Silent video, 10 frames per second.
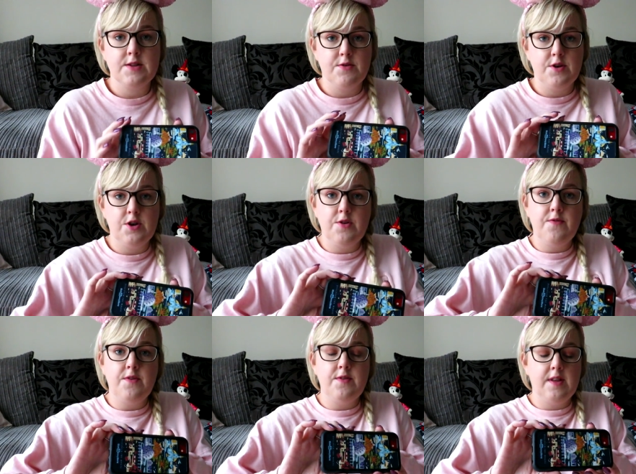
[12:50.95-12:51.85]
so I don't know
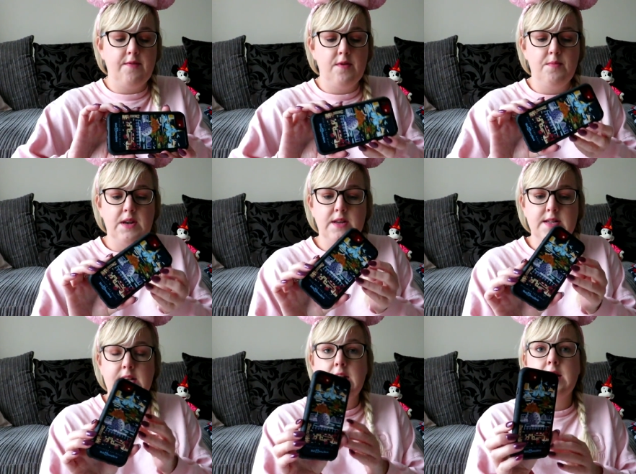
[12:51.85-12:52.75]
if anybody's
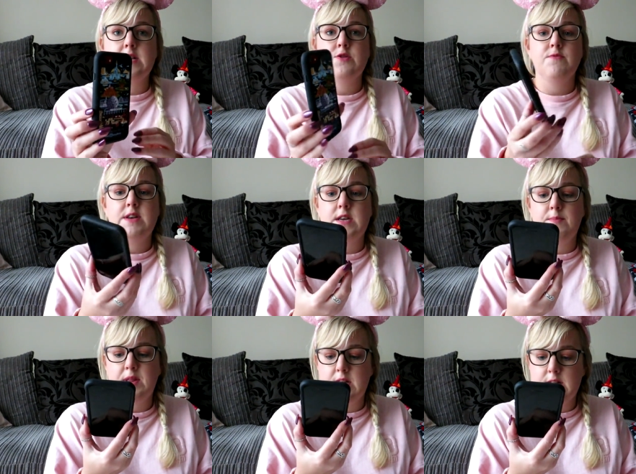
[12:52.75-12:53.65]
everybody's seen this already,
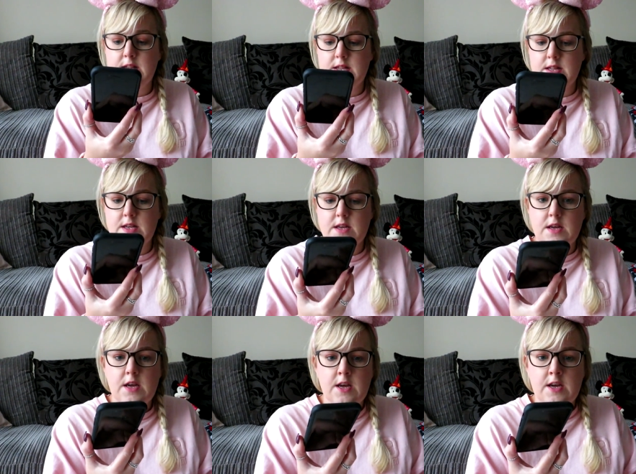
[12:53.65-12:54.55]
but this is
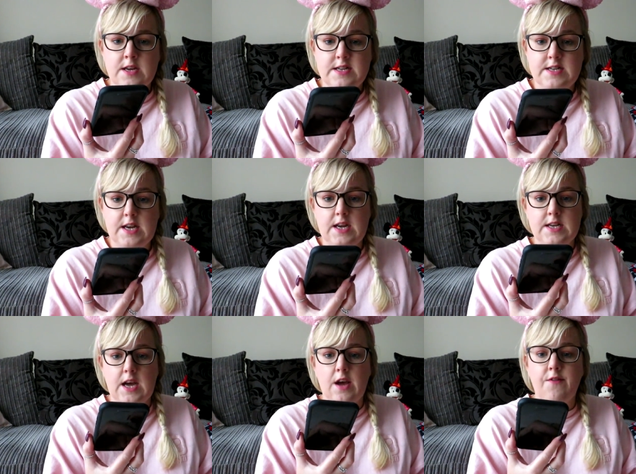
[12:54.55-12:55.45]
the
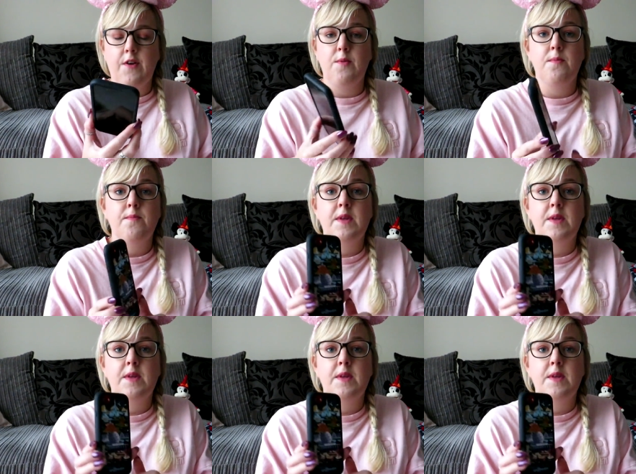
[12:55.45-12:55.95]
D-Tech phone